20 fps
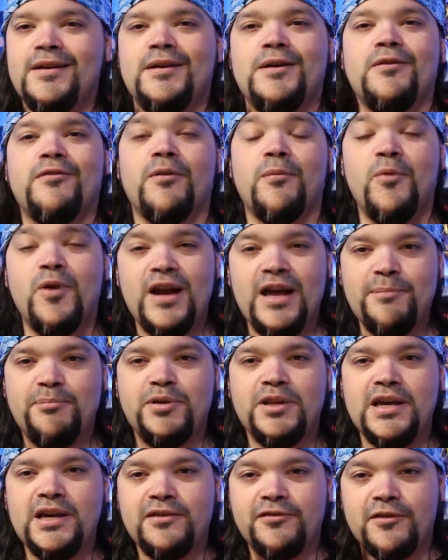From what I
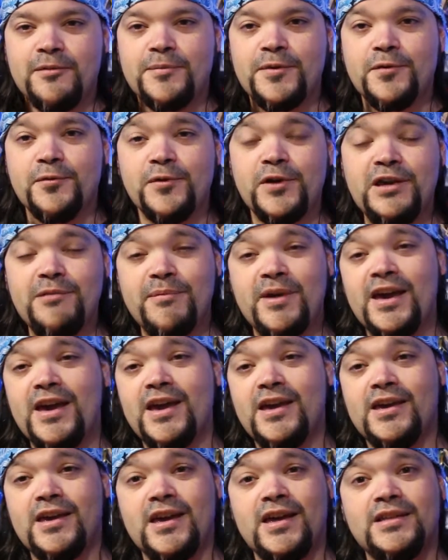played from the
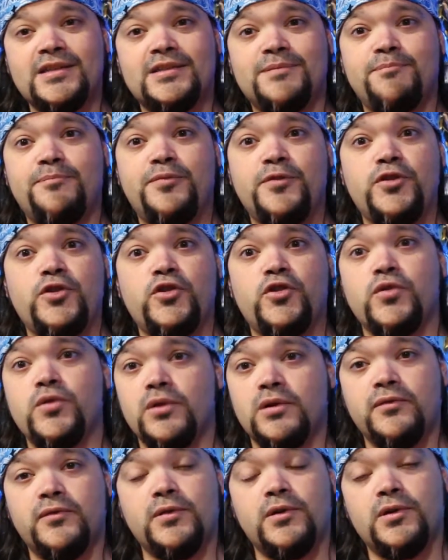remake, it's
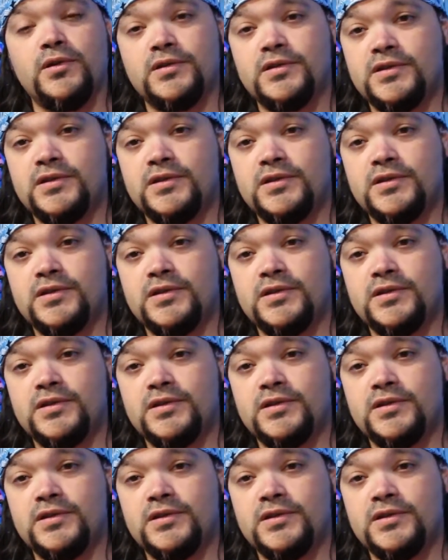beautiful,